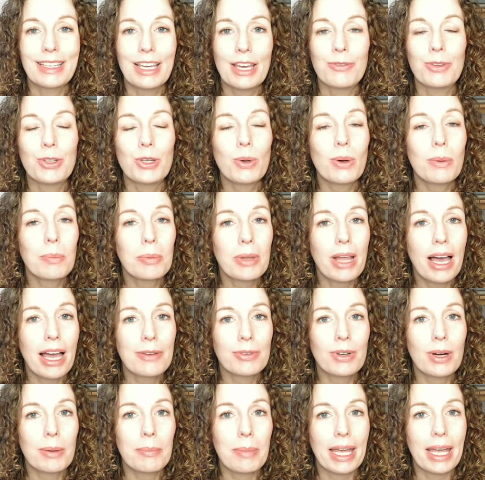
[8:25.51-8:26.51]
If you apply
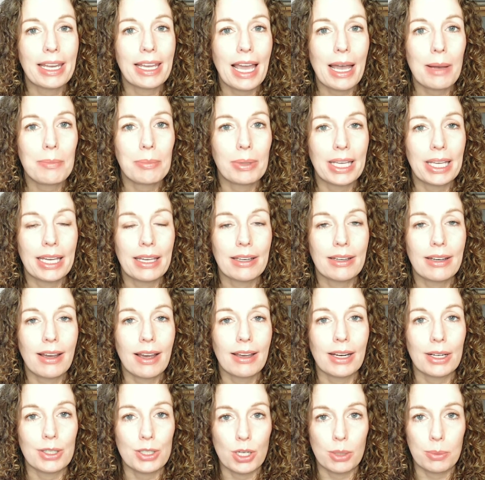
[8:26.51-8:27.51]
for a Medigap plan
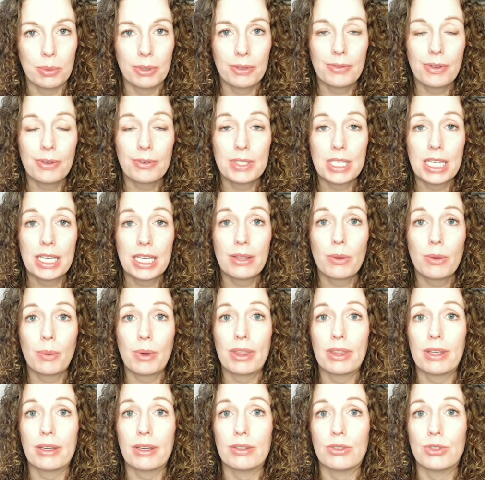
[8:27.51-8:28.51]
on October 15th
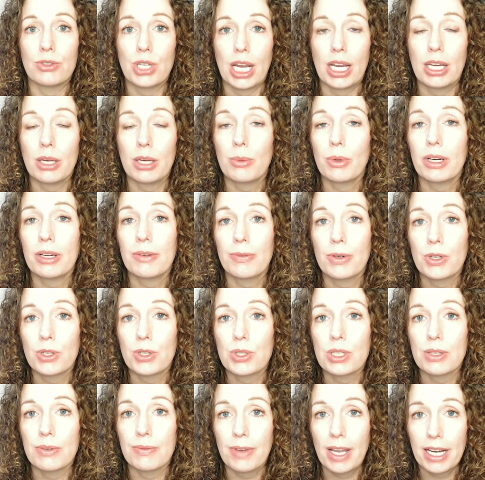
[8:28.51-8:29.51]
with a January
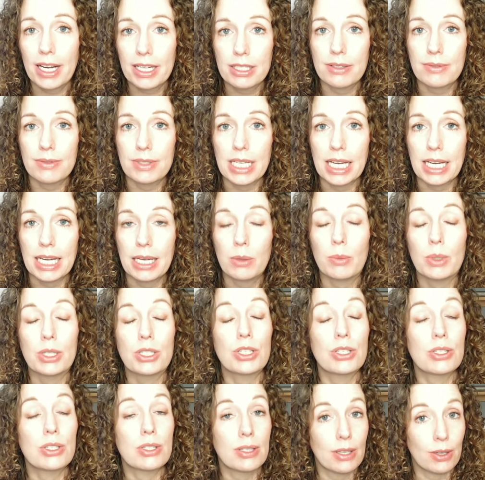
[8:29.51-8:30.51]
1st effective date,
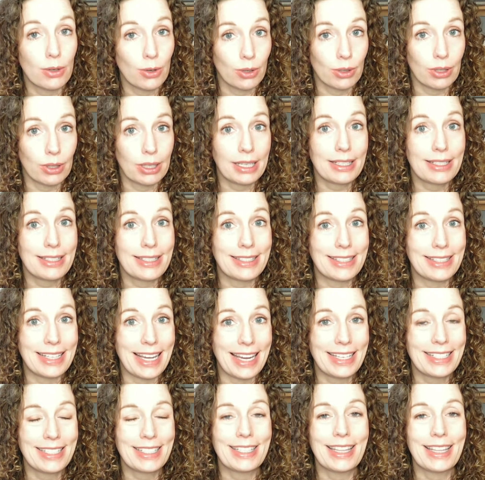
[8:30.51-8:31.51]
which is the earliest
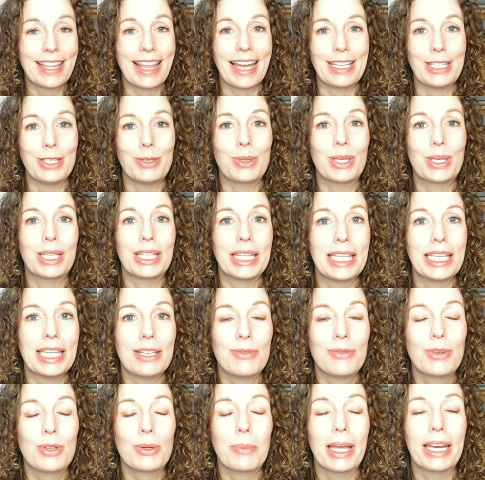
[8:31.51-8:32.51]
date that you can
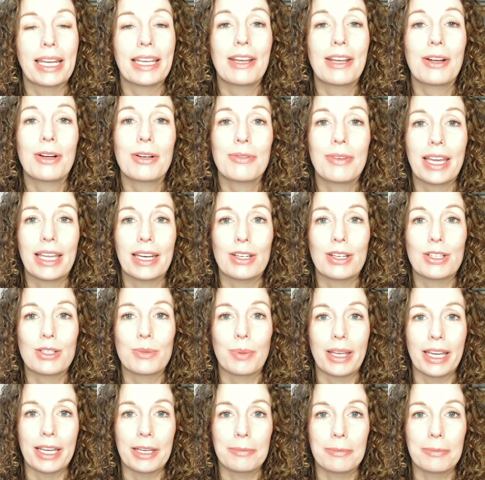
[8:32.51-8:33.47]
leave your Medicare Advantage plan,